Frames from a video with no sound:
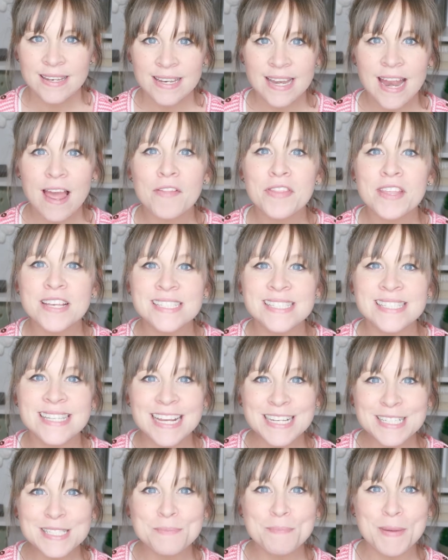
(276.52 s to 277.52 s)
Now this
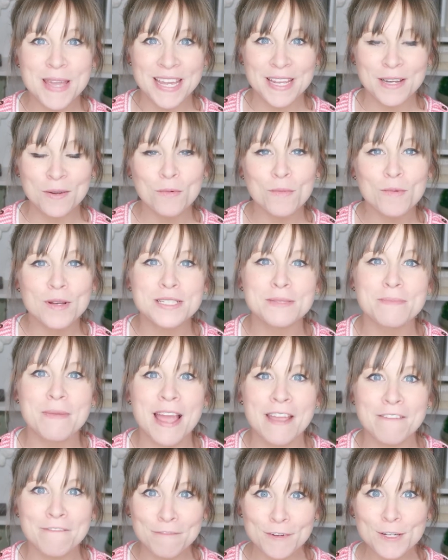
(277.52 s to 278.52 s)
next pin was
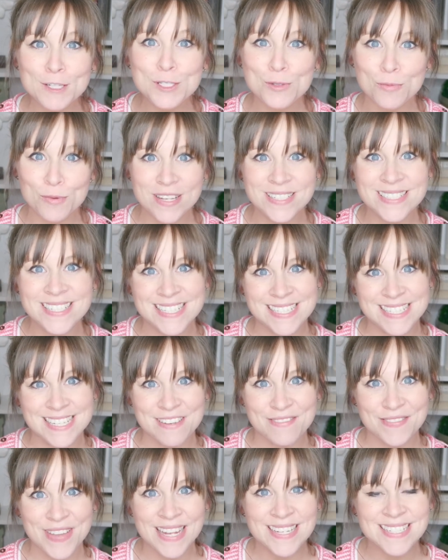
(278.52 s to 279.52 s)
my first run
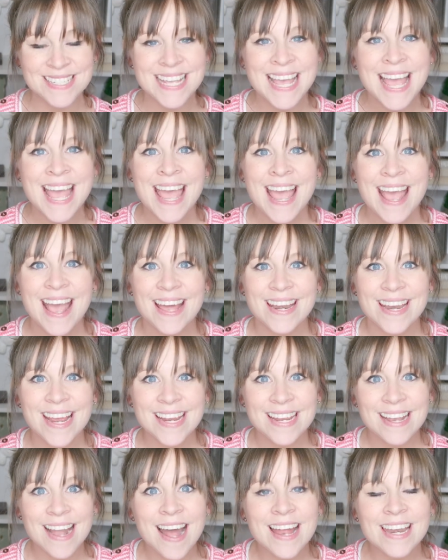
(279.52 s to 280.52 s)
Disney event, and
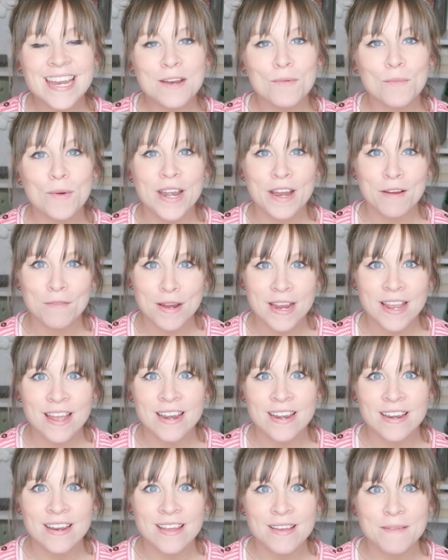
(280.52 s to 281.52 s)
I got it when I
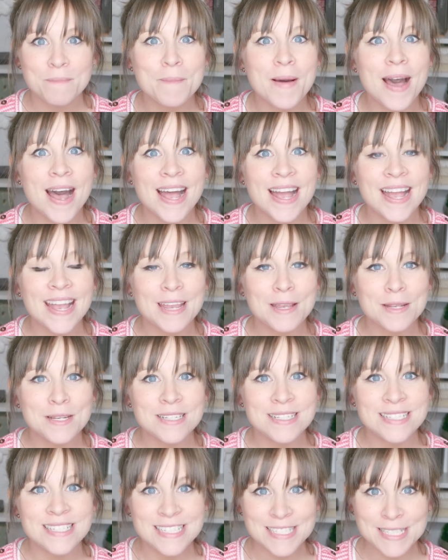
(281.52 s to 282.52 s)
ran my
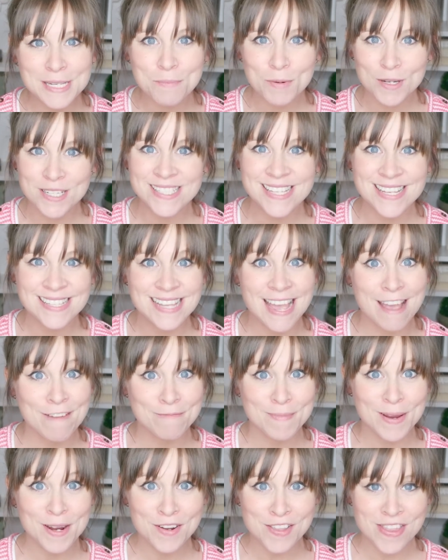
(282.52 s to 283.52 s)
Disney Princess
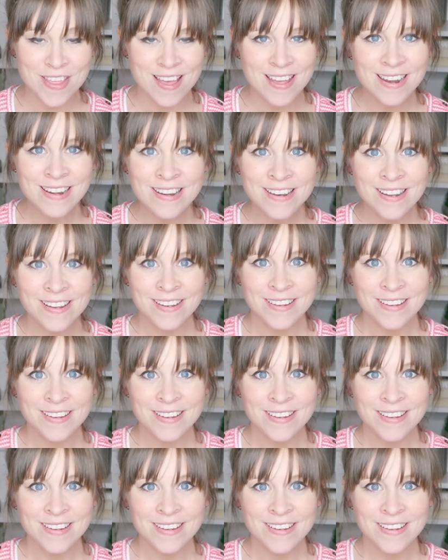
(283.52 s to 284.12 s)
Half Marathon.